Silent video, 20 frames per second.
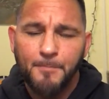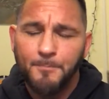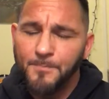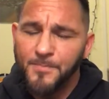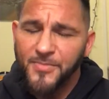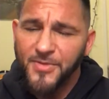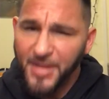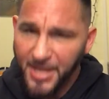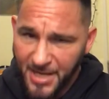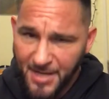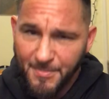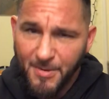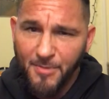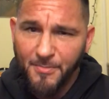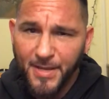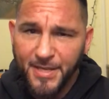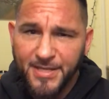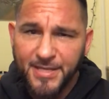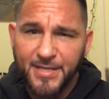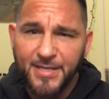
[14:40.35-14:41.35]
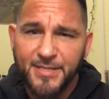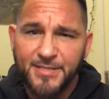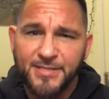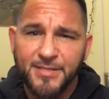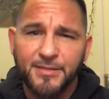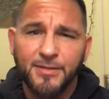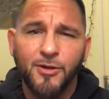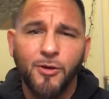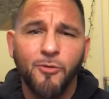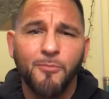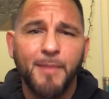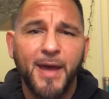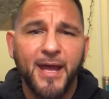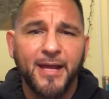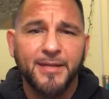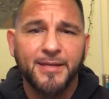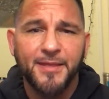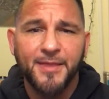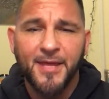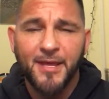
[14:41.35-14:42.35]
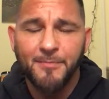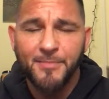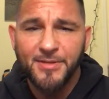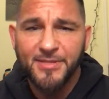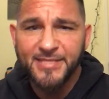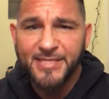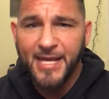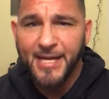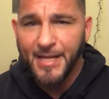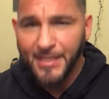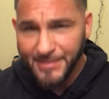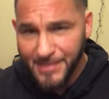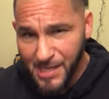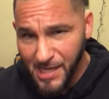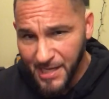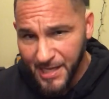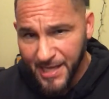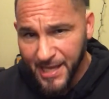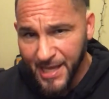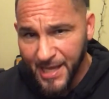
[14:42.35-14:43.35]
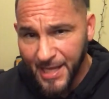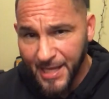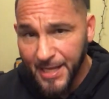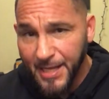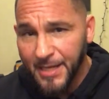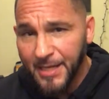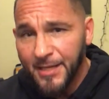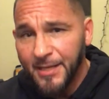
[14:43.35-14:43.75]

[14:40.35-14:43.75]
Thinking about my kids and going back to them and saying I did it again